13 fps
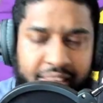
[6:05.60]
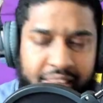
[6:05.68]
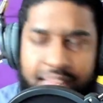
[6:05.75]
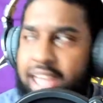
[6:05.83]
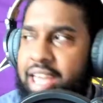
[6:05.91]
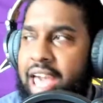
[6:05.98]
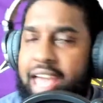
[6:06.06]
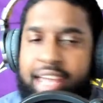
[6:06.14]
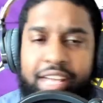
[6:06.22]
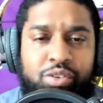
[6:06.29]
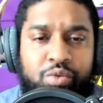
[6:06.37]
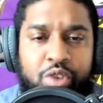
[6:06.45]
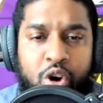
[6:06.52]
they can't
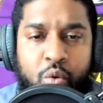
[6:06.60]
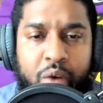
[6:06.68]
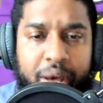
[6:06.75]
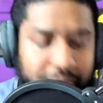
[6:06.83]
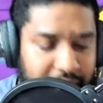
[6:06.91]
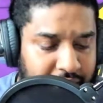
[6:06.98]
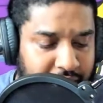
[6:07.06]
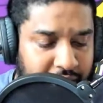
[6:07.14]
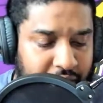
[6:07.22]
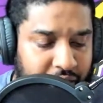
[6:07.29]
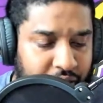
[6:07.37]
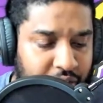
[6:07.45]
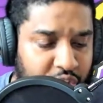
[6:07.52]
get you no weapons.
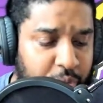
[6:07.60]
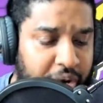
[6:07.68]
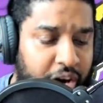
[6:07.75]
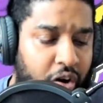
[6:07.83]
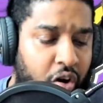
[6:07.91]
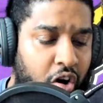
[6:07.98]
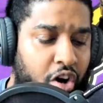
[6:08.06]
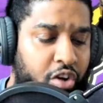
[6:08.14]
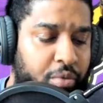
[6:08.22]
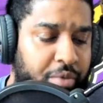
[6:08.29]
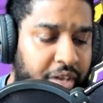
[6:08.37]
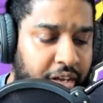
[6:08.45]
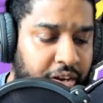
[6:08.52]
You've been here all
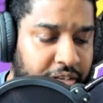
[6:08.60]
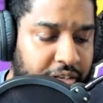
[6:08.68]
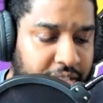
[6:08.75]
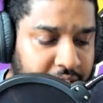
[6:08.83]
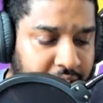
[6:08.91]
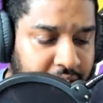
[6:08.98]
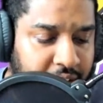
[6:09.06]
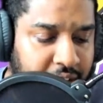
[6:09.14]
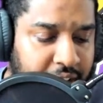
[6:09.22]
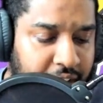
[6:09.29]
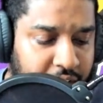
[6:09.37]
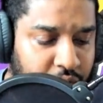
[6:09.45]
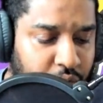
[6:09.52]
them years,
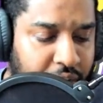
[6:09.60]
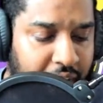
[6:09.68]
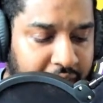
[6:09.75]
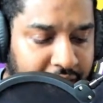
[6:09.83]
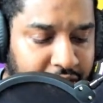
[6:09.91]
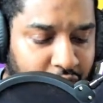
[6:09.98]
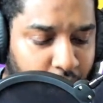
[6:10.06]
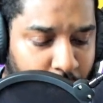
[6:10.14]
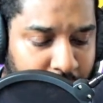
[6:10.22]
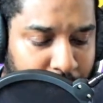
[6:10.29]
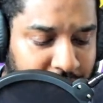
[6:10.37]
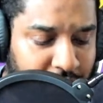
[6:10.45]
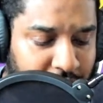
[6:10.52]
and you can't get no
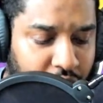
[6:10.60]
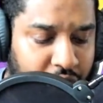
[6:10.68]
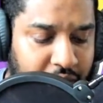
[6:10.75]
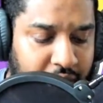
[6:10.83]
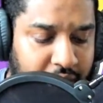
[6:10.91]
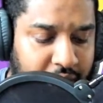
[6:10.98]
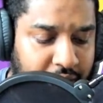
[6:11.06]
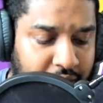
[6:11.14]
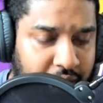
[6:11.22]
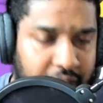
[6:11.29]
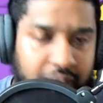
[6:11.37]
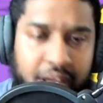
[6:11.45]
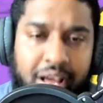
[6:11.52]
weapons over there.
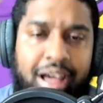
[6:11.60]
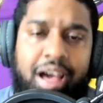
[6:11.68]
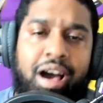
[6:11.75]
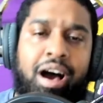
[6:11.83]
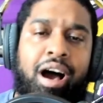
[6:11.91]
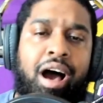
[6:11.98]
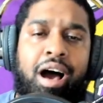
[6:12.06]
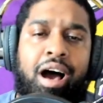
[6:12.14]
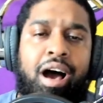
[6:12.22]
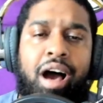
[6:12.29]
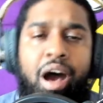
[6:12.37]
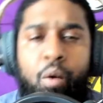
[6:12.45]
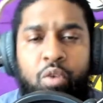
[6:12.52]

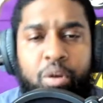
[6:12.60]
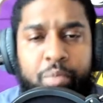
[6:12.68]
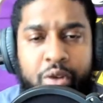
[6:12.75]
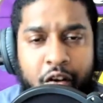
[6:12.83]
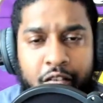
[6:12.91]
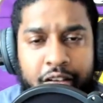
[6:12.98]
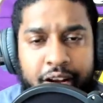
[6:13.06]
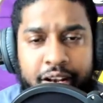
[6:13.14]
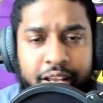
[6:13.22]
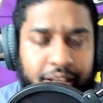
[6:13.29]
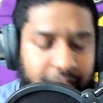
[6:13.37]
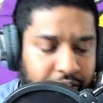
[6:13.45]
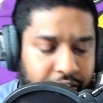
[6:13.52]
I don't want to be over there
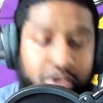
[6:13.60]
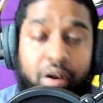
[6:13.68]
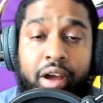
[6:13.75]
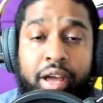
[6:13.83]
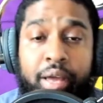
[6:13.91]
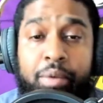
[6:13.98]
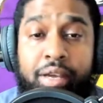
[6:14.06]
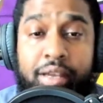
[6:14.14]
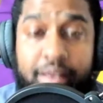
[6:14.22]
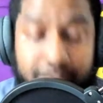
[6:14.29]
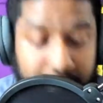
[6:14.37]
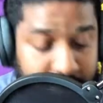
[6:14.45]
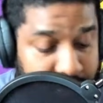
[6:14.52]
neither. Trade
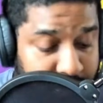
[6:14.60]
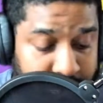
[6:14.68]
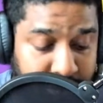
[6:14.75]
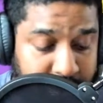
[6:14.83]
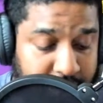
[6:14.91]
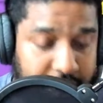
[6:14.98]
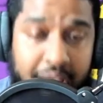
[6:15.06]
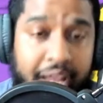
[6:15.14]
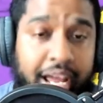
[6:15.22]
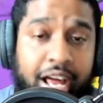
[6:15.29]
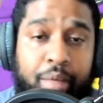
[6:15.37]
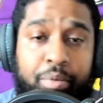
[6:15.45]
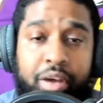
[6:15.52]
me. Sure, I
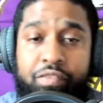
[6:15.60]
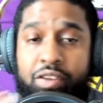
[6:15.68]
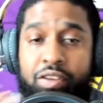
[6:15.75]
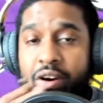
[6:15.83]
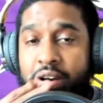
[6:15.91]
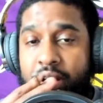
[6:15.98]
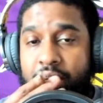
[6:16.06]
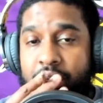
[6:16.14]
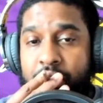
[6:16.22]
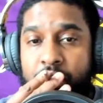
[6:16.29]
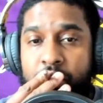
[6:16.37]
ain't gotta play for y'all.